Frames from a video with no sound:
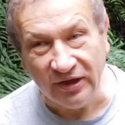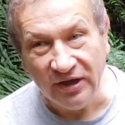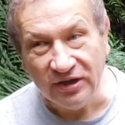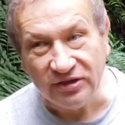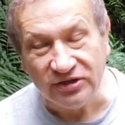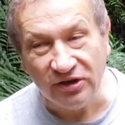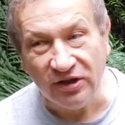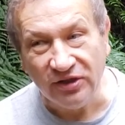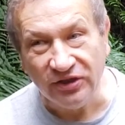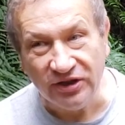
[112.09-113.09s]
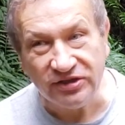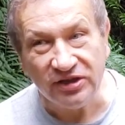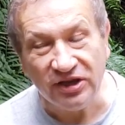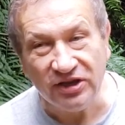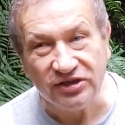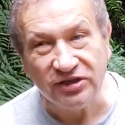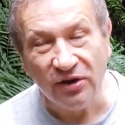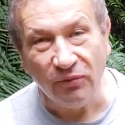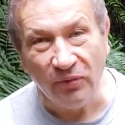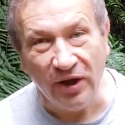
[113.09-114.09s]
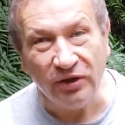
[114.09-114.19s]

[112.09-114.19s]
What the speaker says: So this is one